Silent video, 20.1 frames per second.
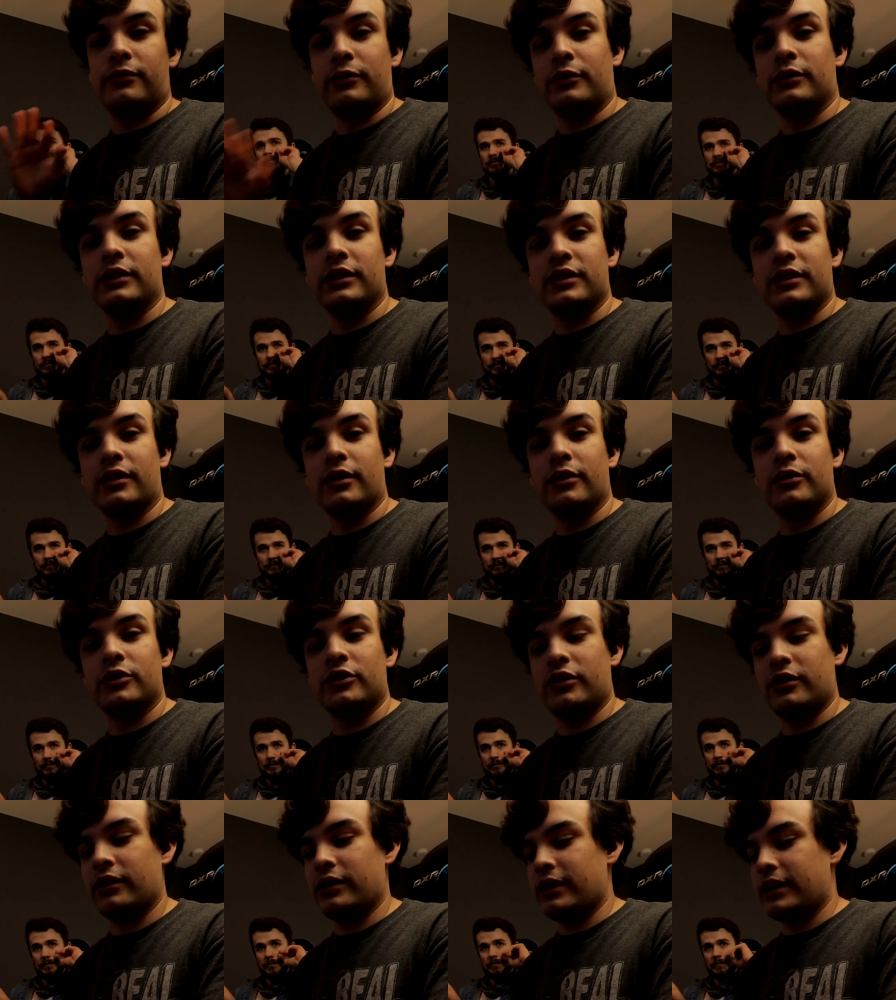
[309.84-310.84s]
Speaker 1: full
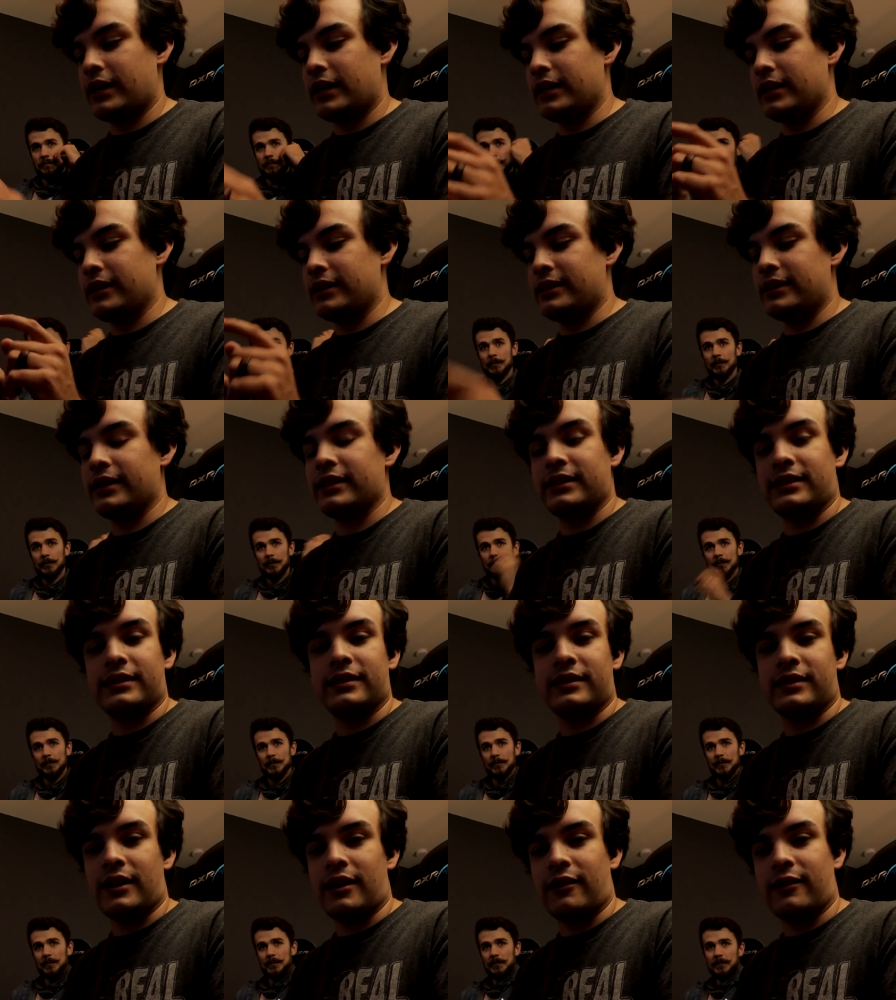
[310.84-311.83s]
disclosure, I did
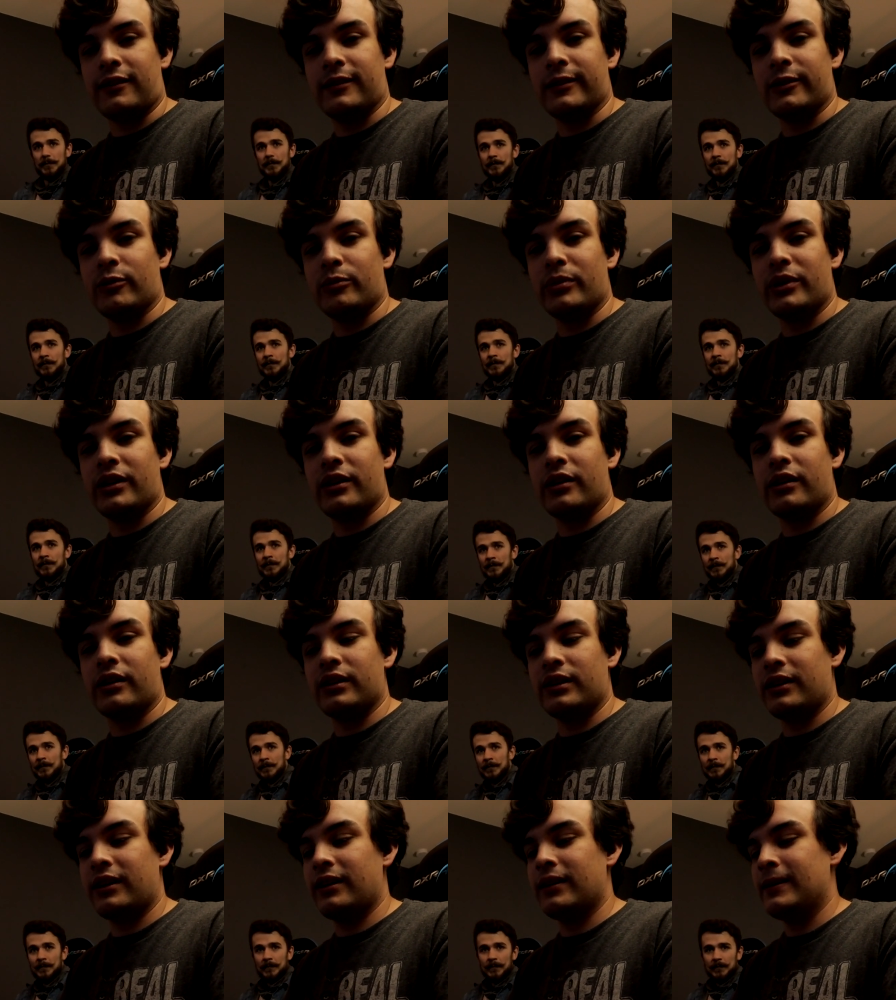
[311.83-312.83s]
test this out a little bit
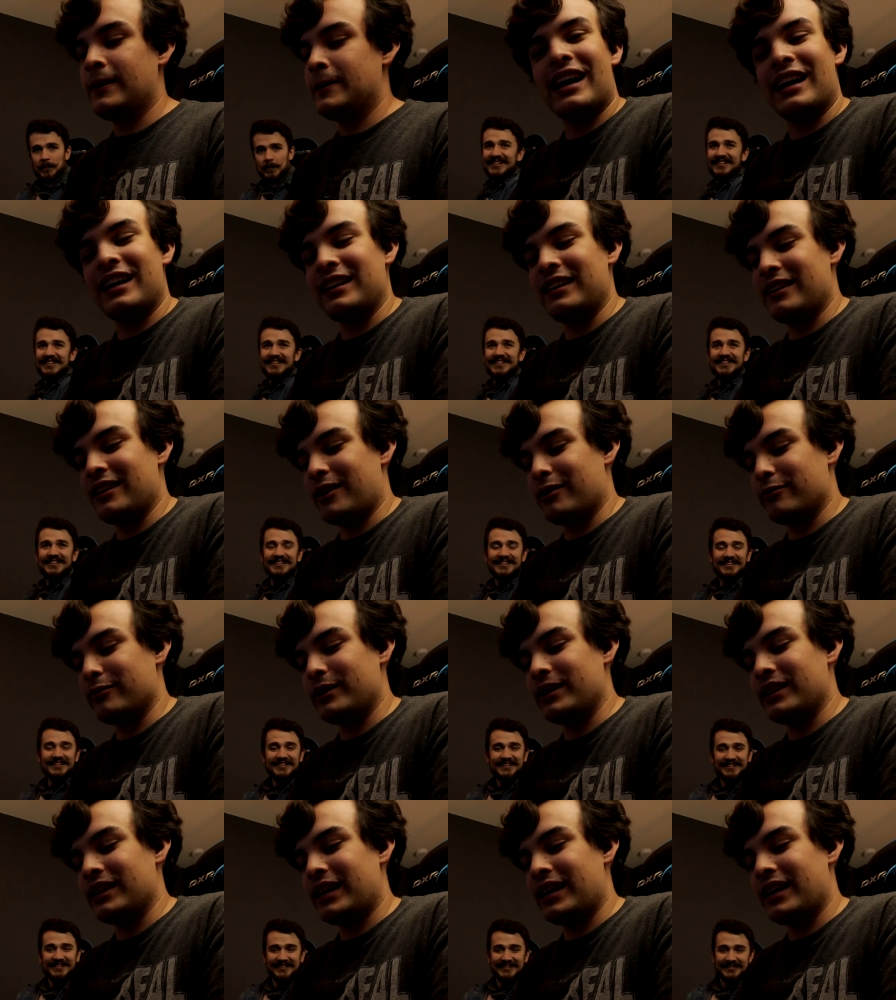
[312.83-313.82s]
earlier. I did not
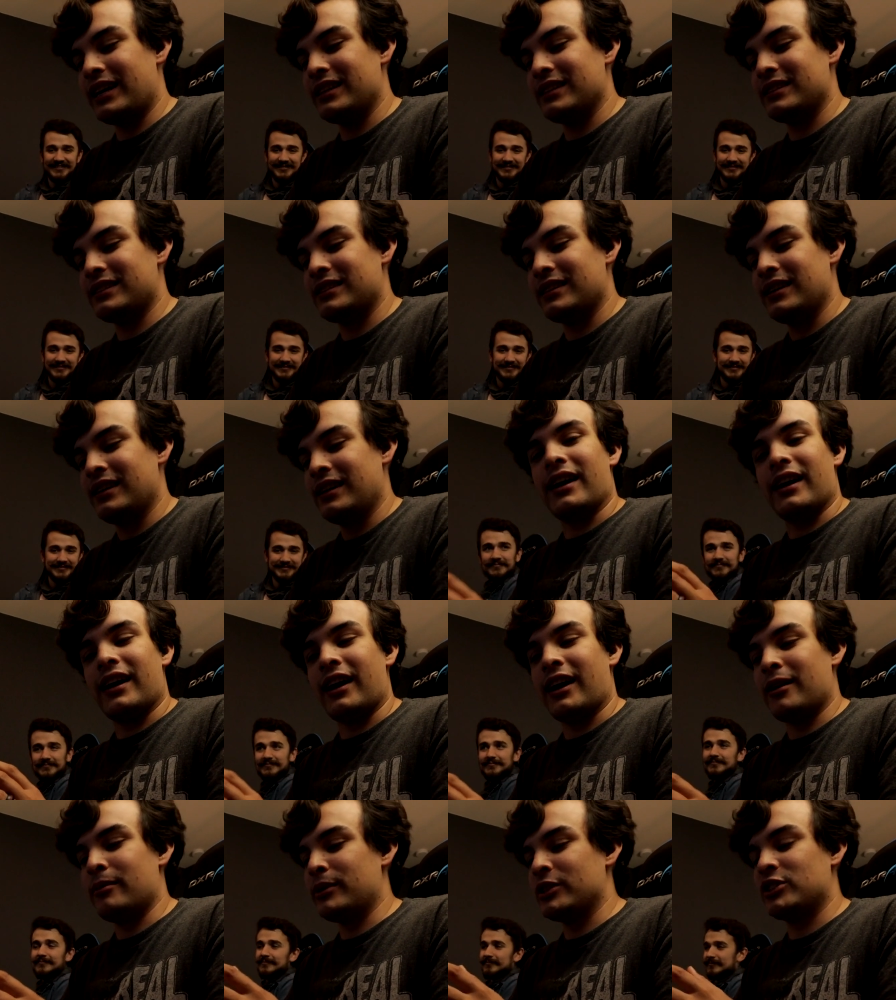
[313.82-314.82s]
realize
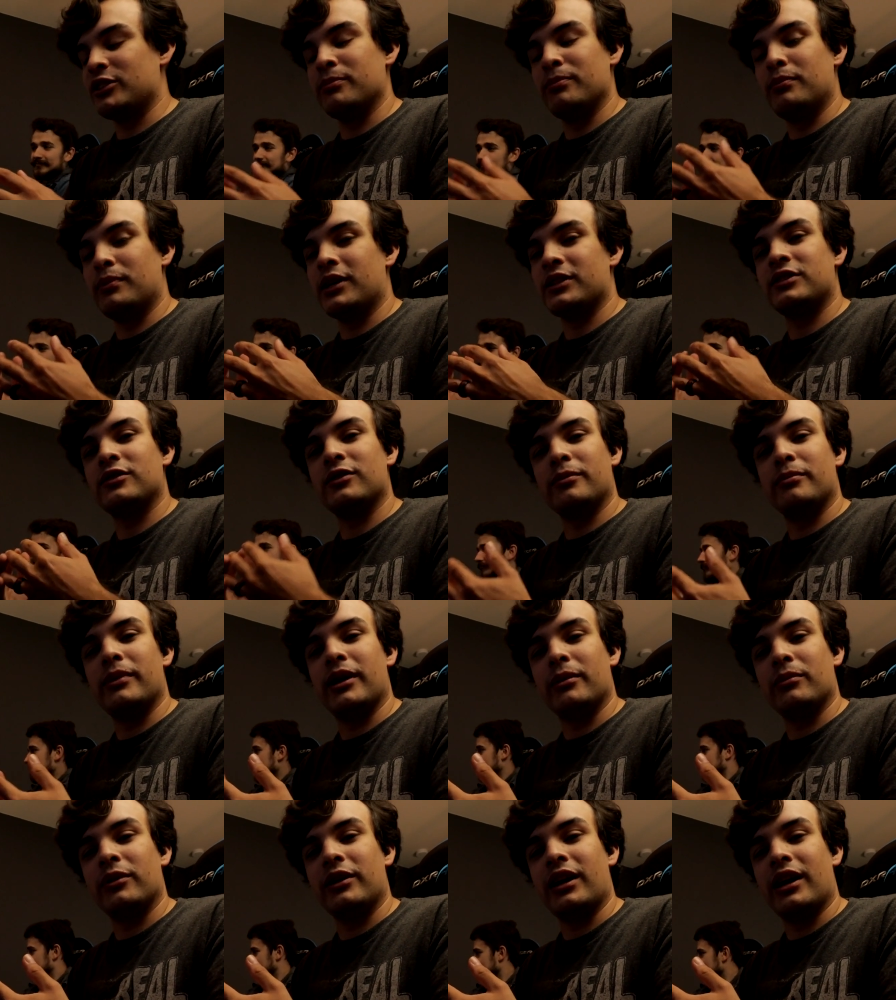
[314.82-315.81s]
how much muscle
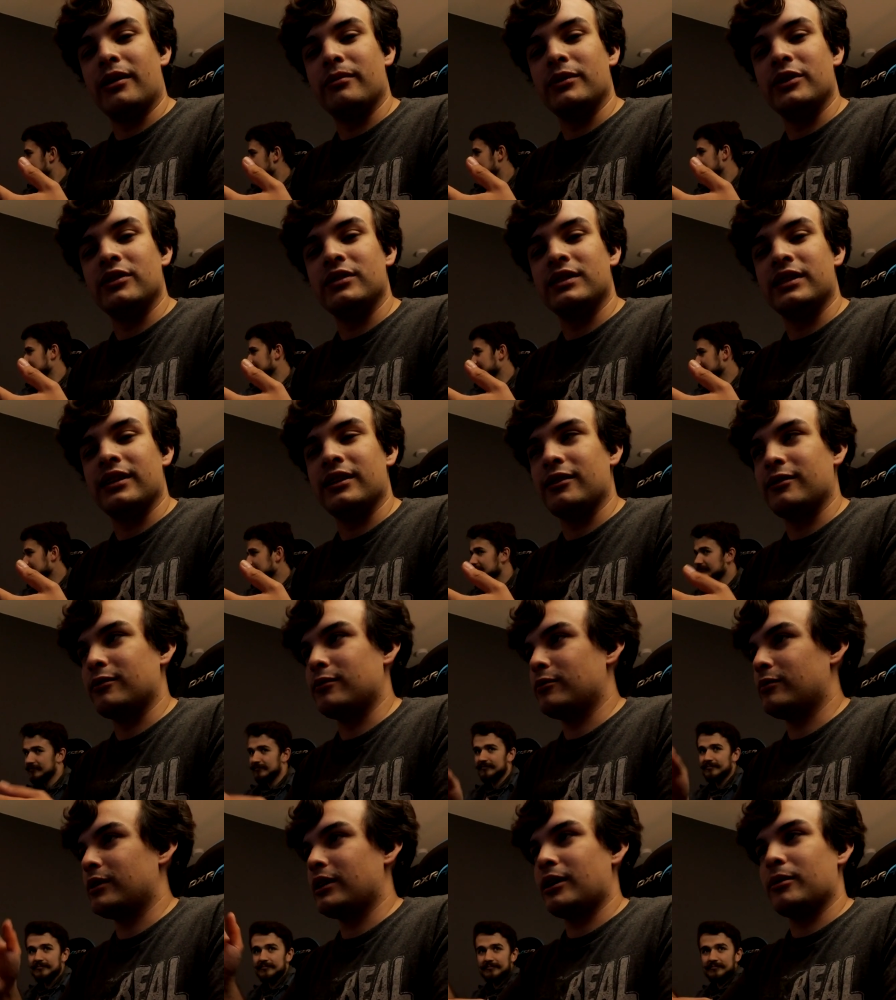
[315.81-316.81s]
memory I'm using
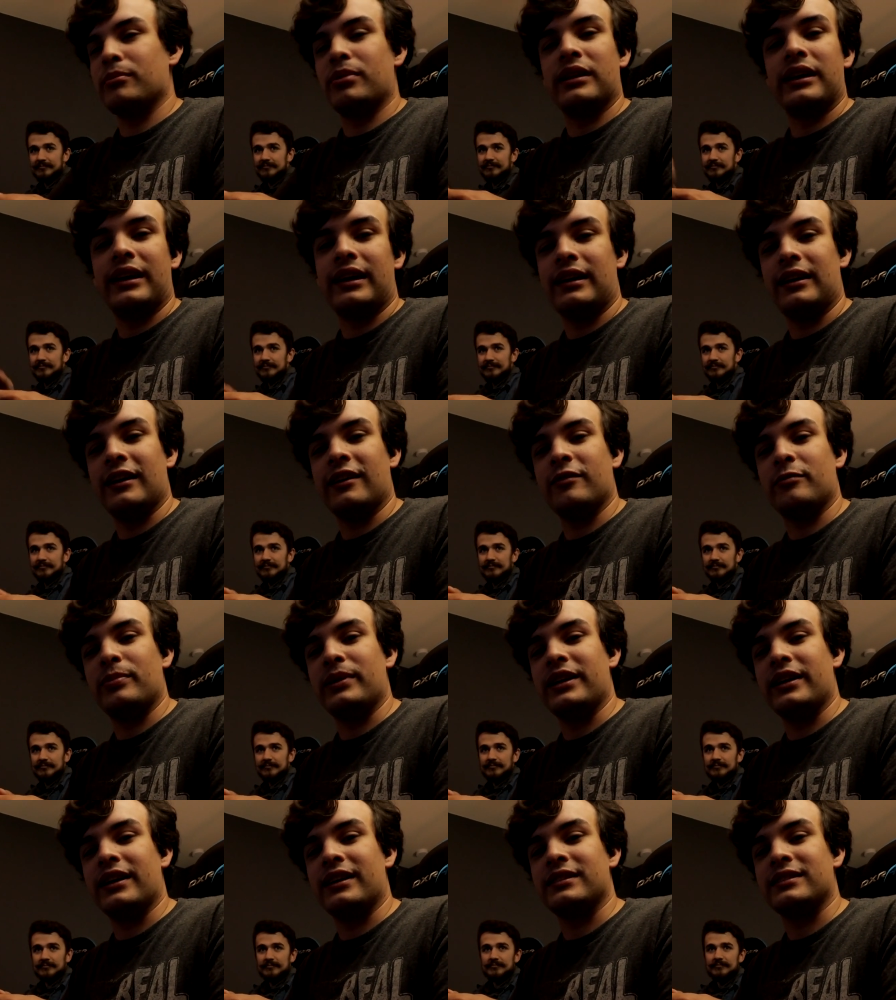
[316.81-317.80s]
when I'm playing
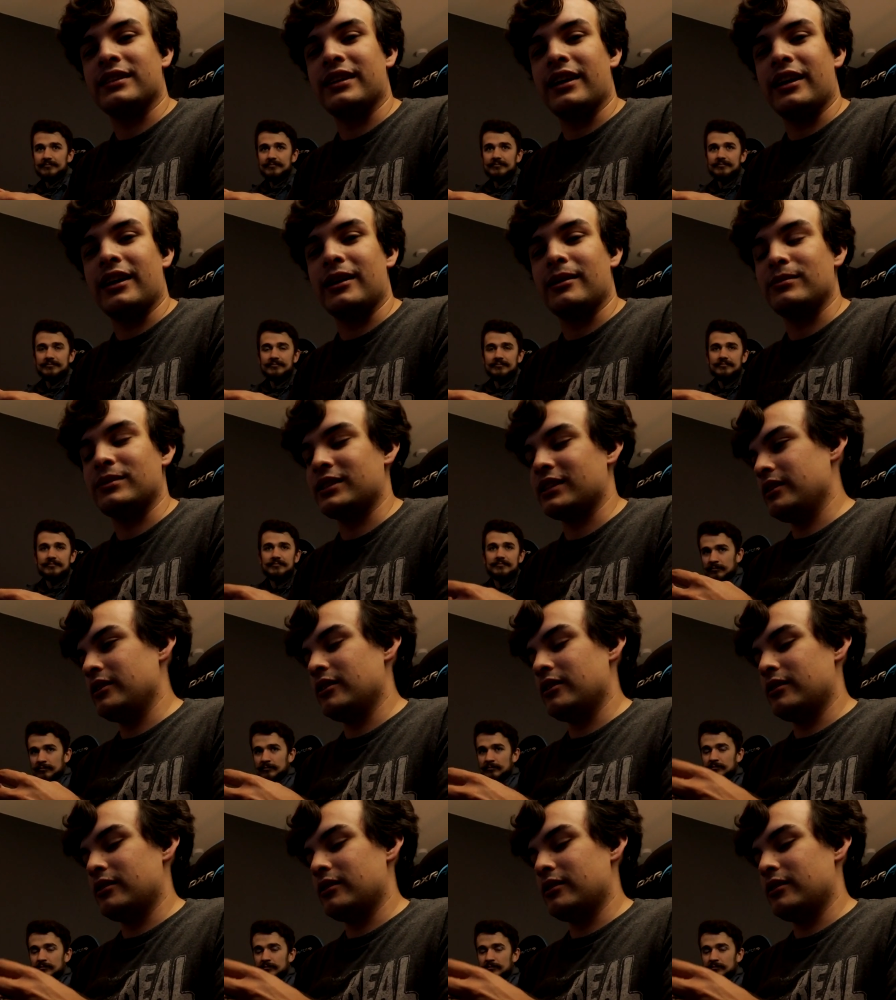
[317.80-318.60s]
FPS games. You